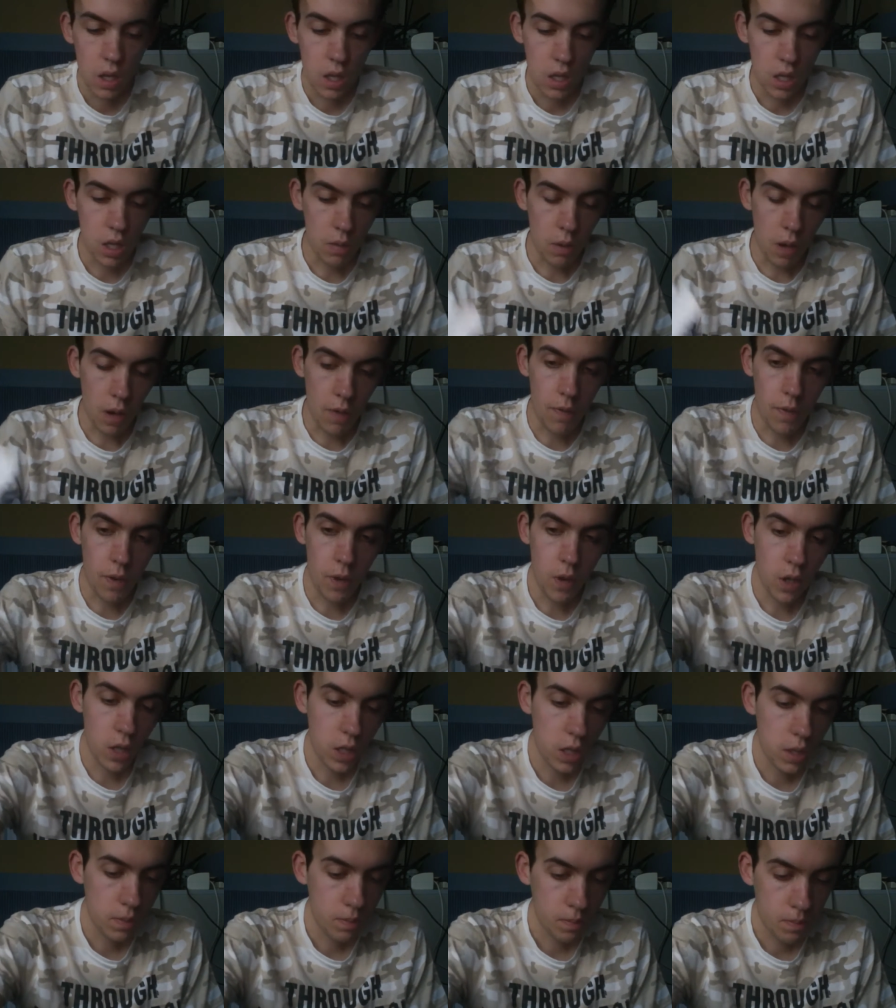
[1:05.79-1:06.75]
So my
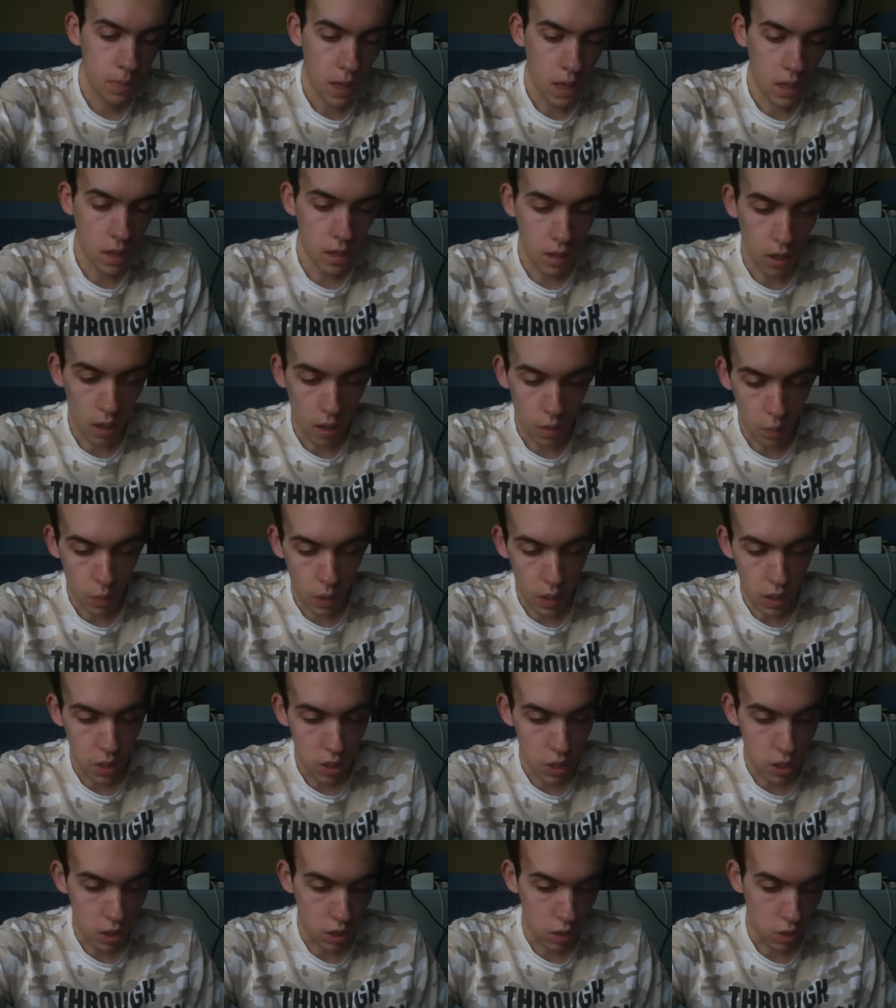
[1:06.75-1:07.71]
first ballot that I
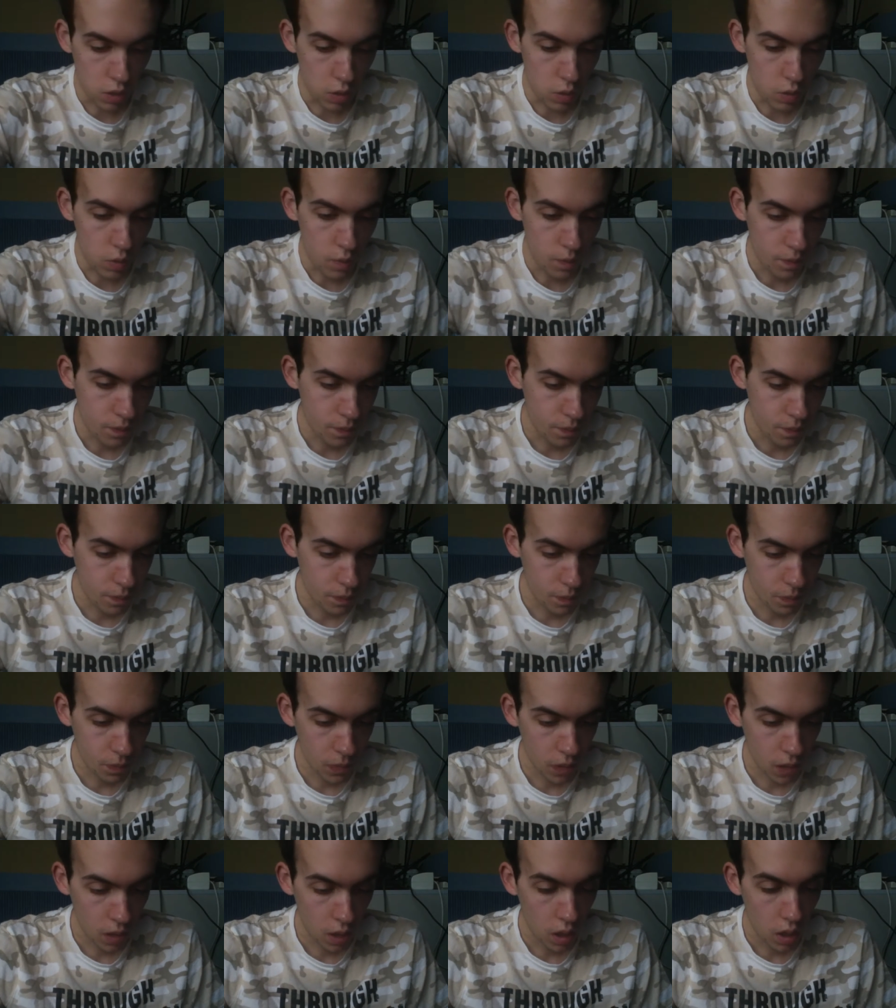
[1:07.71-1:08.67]
went to
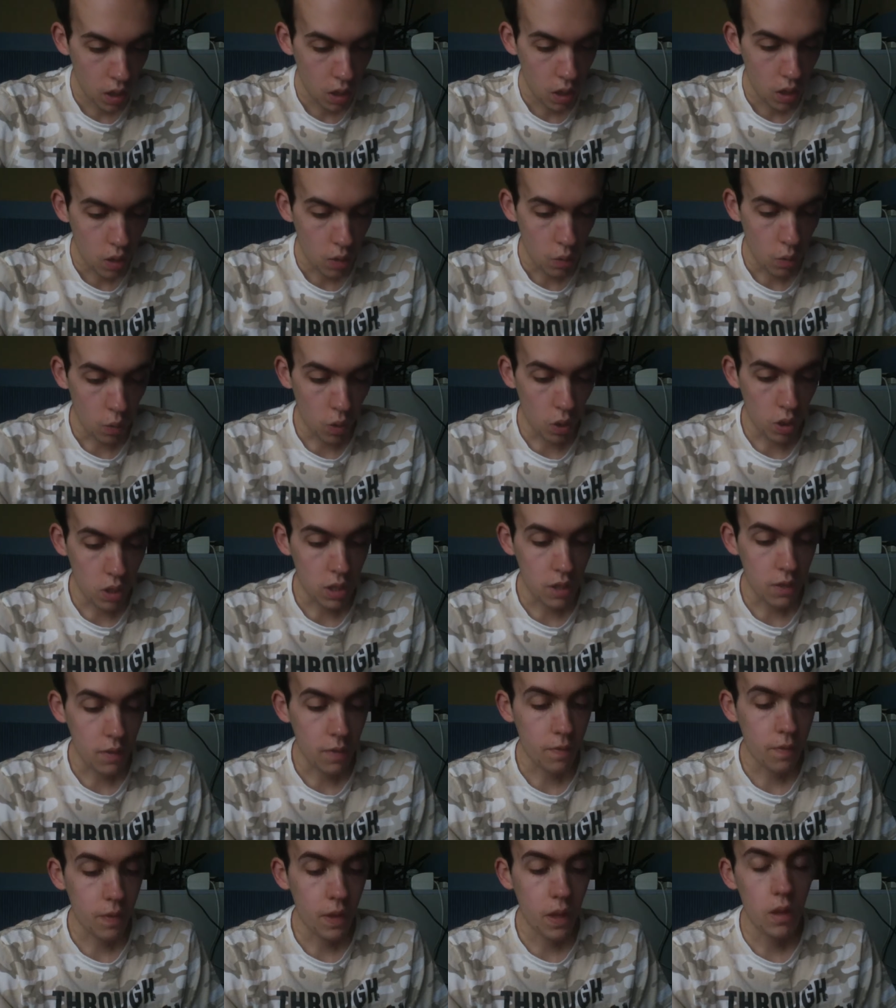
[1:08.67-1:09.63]

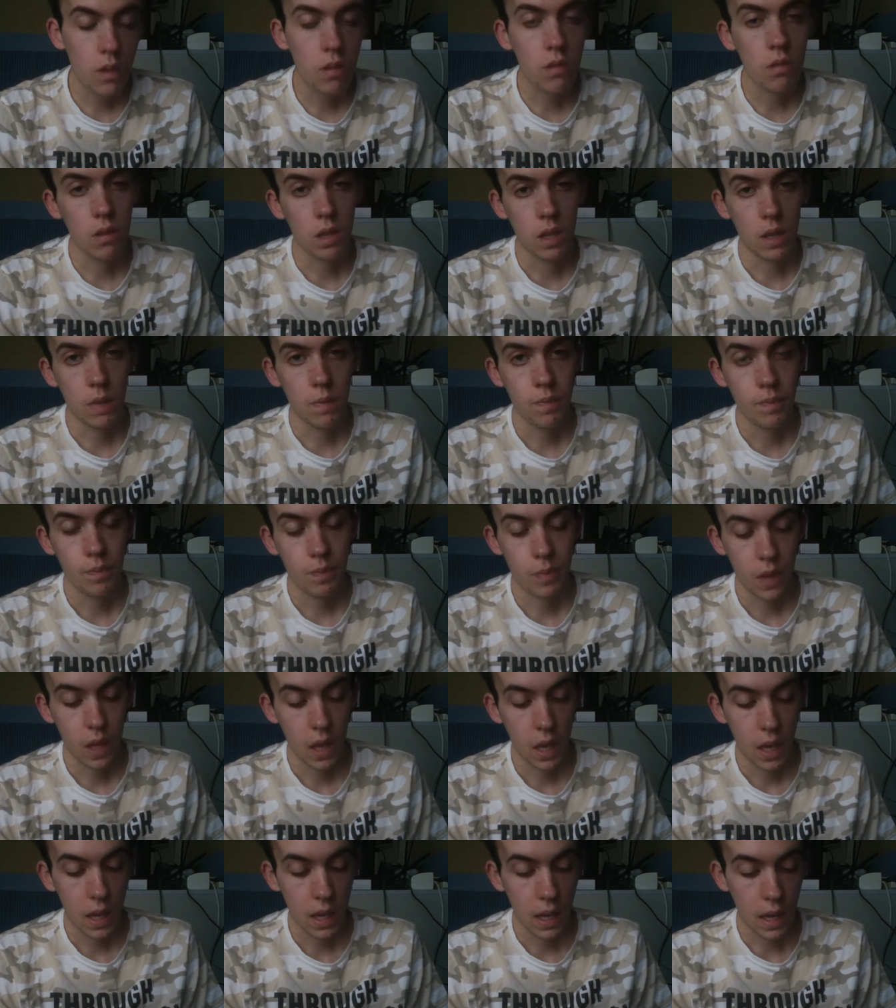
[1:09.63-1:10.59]
was Philip Green,
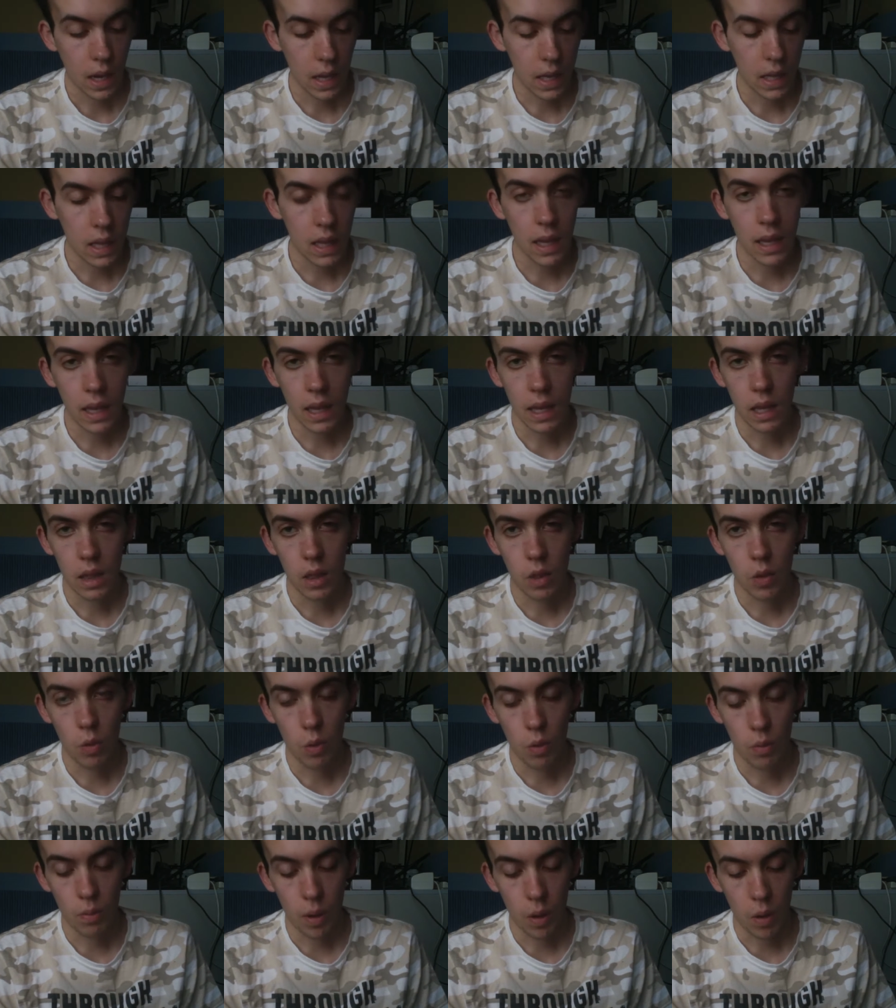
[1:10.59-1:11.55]
Hanalei and
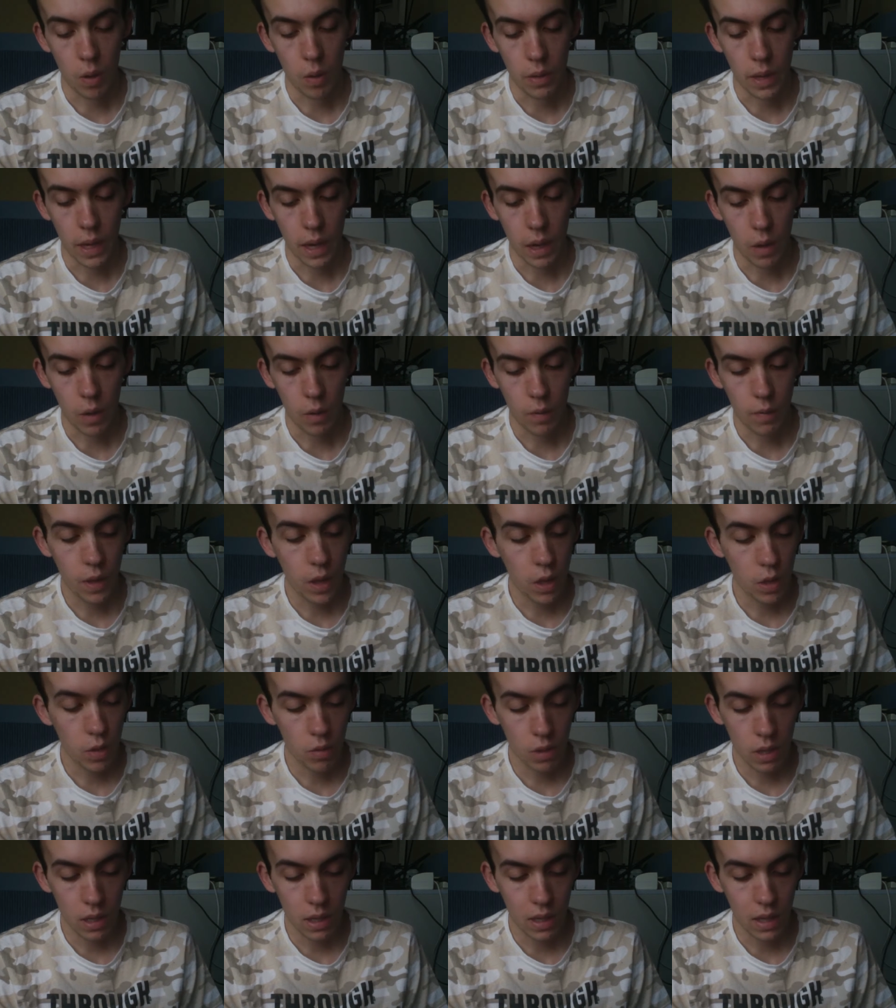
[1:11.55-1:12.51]
Laura Bell. Now,
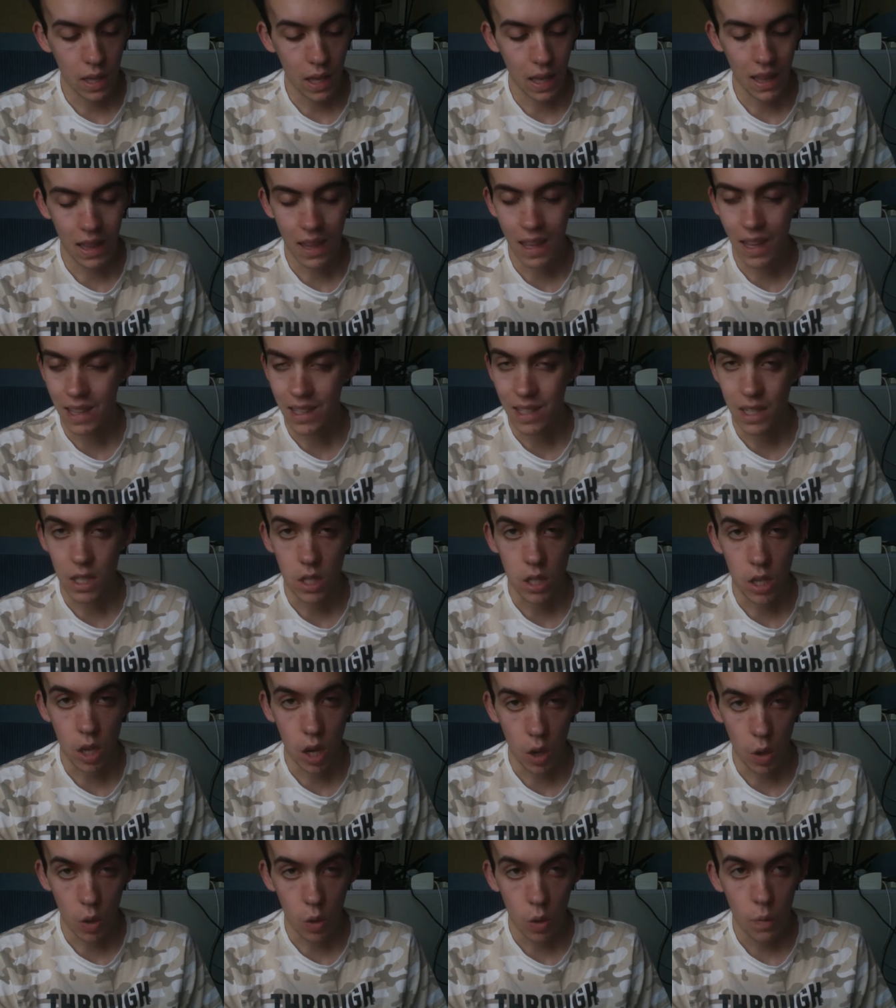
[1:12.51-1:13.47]
Philip Green and Hanalei I didn't
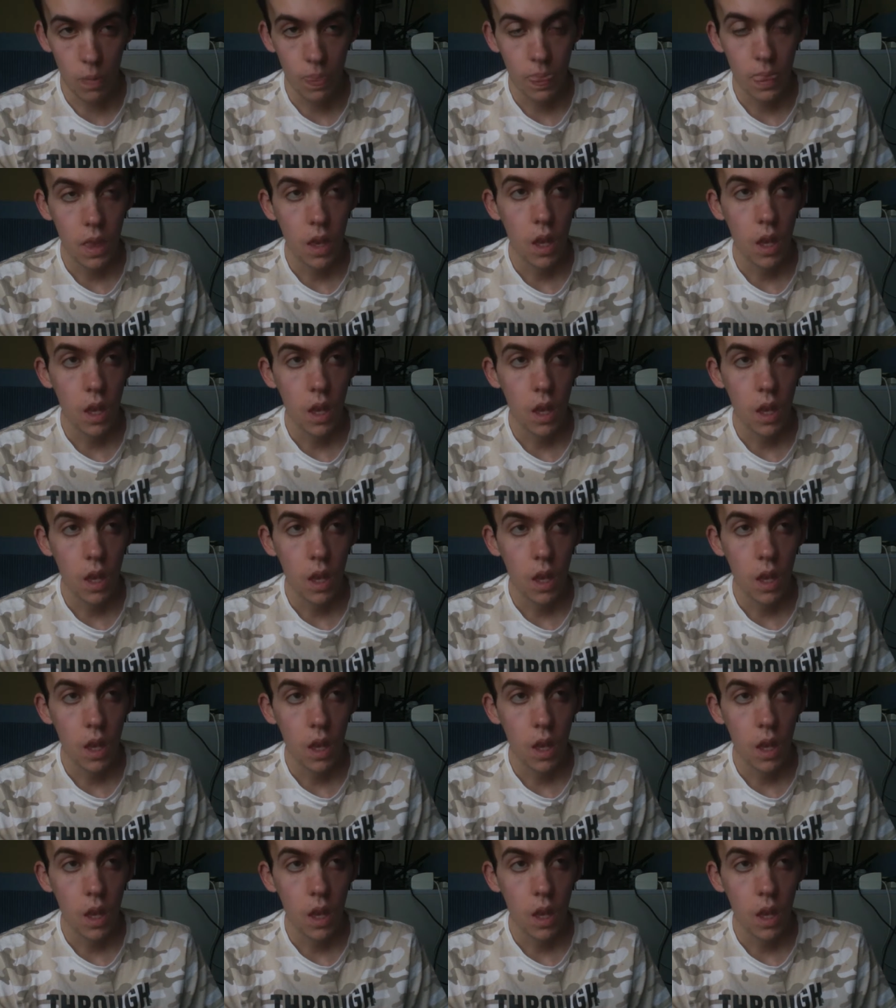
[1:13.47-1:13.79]
know.